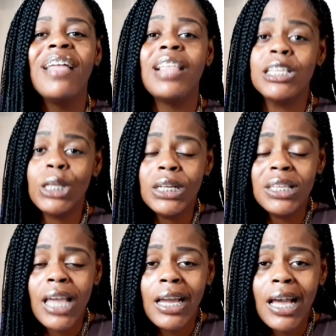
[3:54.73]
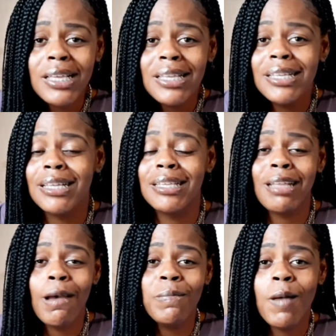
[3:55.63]
That's going to take us to
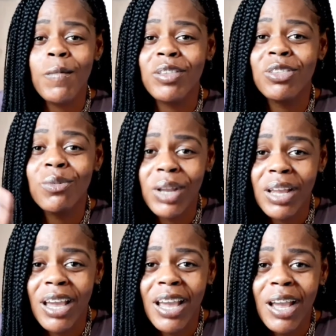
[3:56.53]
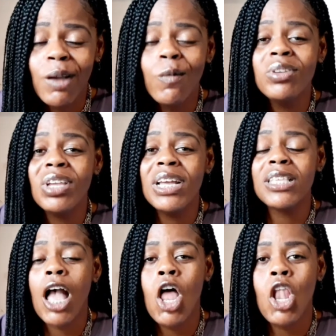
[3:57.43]
step number 3, which is
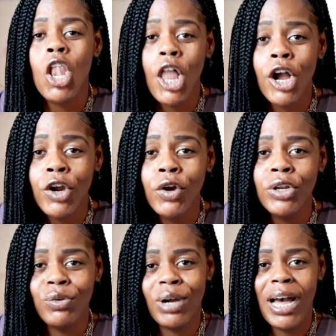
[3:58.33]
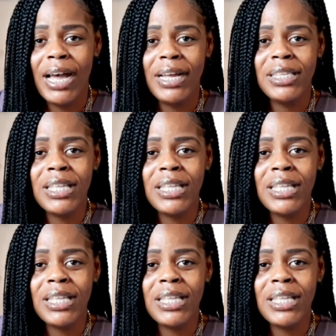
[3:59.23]
learn, you guys.